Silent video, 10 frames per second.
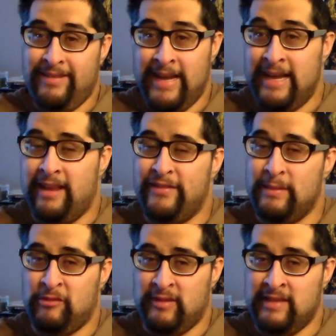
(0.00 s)
he lives
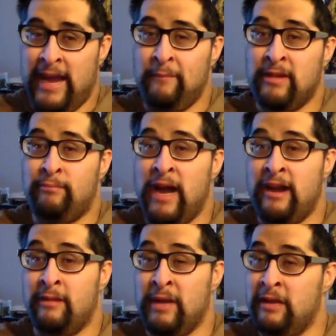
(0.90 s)
up to his name, the
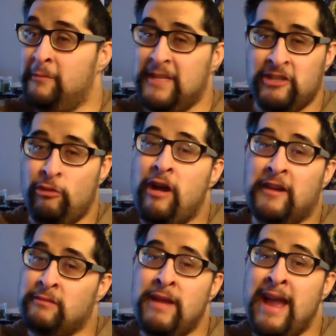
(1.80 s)
biter. But Luis
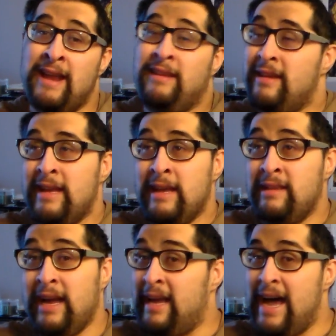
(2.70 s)
Suarez, man,
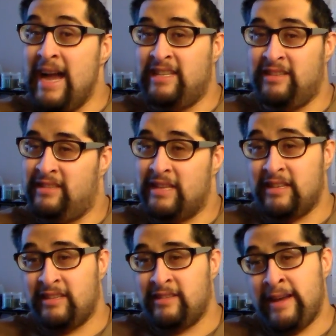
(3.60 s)
that guy just
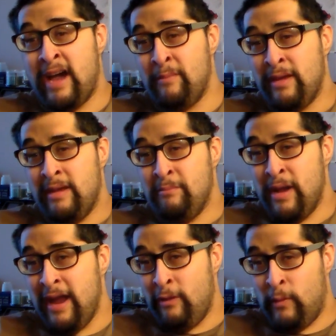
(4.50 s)
doesn't stop.
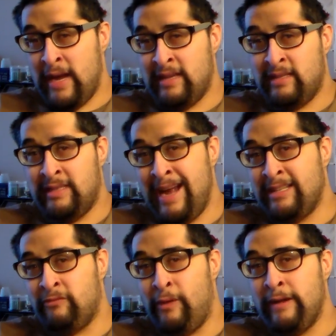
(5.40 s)
But anyways,
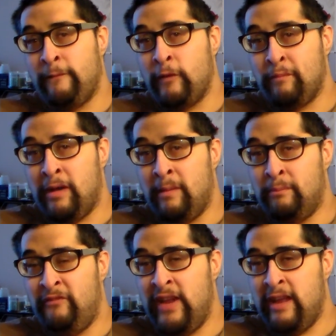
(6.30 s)
that's one
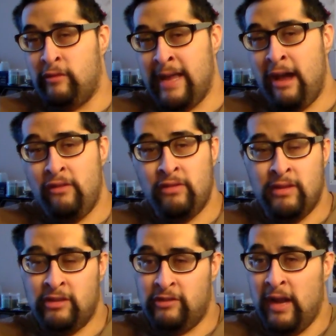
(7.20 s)
football video down.
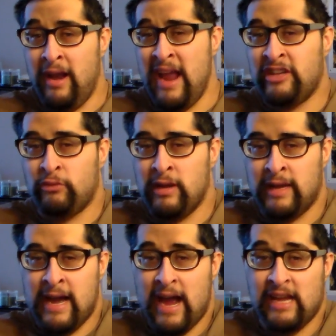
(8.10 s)
Tune the next
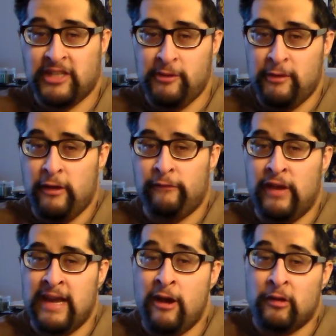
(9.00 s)
one, guys. Humanoid
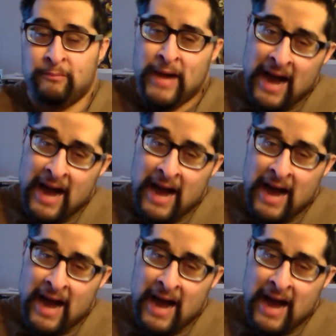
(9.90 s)
Freak Out.